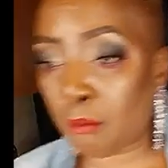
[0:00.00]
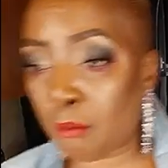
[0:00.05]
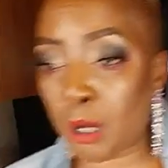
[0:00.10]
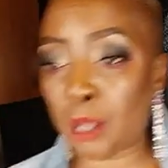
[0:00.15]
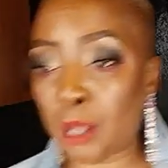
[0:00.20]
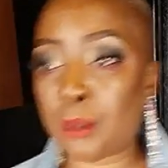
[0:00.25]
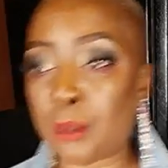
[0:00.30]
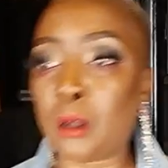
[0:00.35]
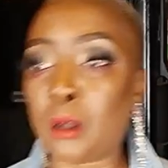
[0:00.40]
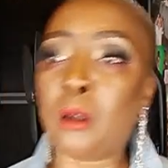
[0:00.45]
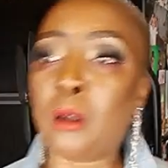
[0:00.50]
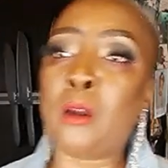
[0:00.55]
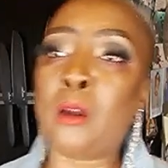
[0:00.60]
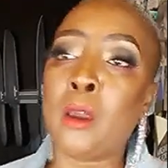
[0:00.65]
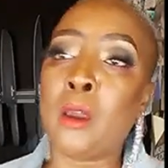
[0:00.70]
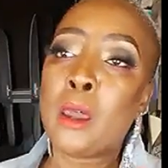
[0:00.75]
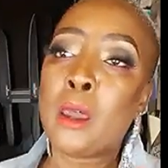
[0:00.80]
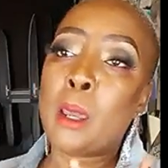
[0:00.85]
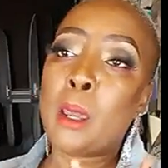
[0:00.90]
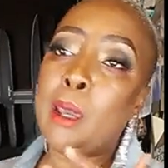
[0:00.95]
mother
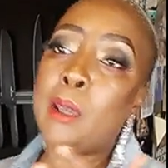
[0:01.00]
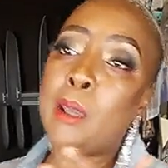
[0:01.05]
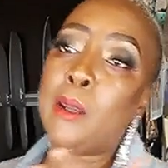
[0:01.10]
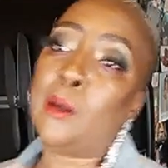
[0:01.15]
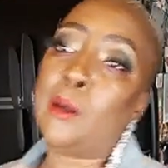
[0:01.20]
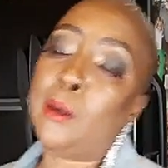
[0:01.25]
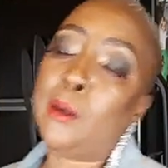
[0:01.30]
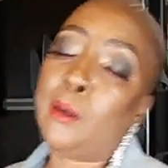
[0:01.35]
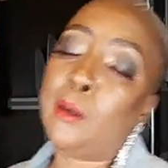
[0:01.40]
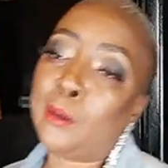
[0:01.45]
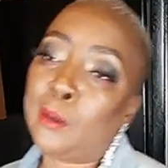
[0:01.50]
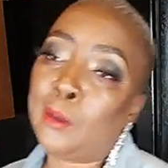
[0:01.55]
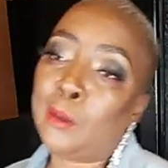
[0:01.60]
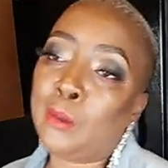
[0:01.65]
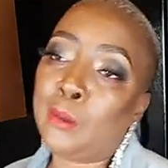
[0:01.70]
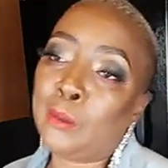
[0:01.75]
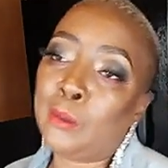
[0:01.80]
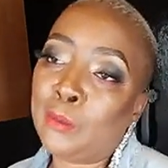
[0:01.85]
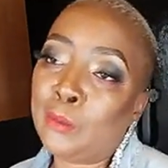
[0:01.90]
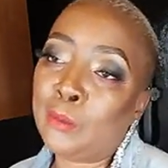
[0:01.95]
and a
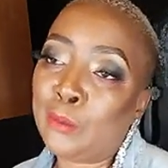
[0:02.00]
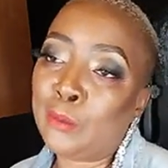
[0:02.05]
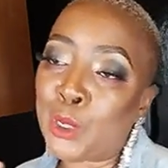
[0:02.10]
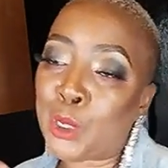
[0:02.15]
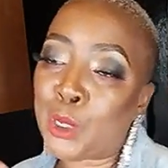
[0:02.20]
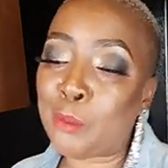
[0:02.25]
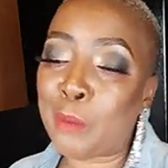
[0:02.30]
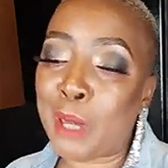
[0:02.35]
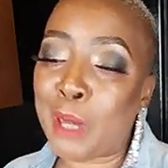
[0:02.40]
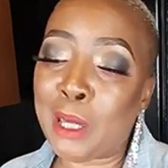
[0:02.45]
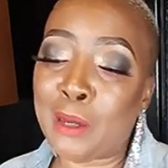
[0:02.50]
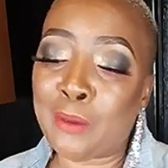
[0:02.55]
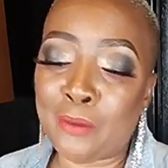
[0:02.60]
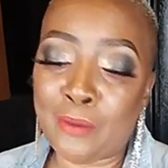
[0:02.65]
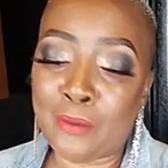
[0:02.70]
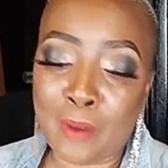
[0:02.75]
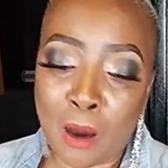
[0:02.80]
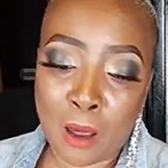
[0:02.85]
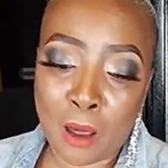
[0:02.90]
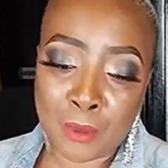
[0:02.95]
Jamaican
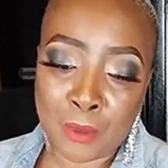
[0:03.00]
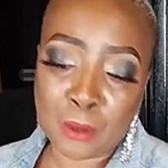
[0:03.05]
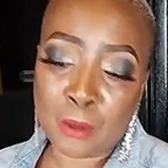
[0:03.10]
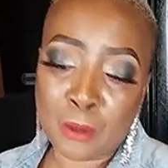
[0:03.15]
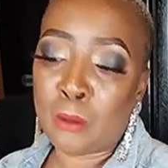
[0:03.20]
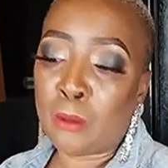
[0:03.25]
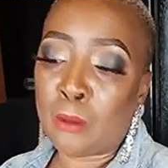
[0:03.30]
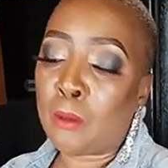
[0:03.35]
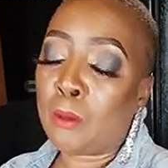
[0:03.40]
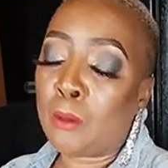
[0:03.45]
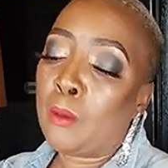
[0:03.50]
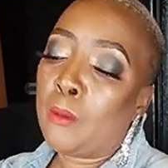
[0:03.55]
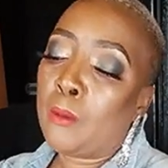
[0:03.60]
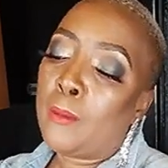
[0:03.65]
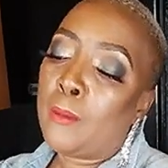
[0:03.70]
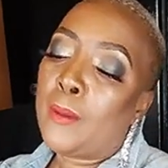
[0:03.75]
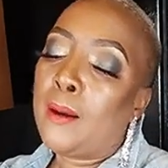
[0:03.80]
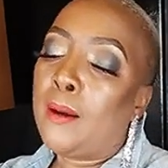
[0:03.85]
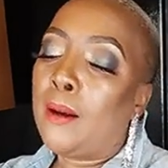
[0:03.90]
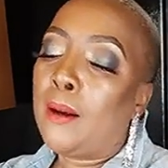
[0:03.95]
father.
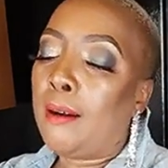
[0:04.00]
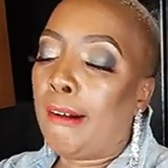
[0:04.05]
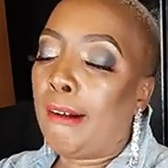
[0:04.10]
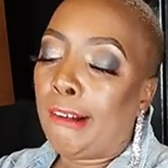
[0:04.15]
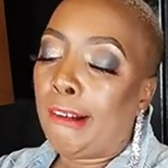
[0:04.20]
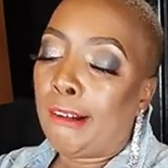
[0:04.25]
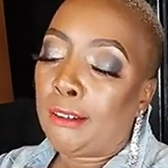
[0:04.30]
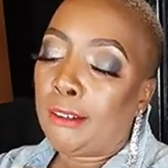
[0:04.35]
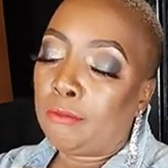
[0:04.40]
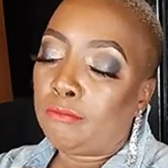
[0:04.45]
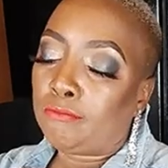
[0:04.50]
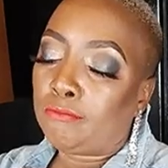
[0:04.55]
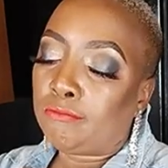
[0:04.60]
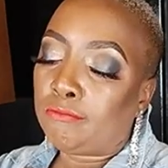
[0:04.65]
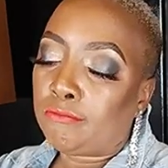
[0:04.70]
Um,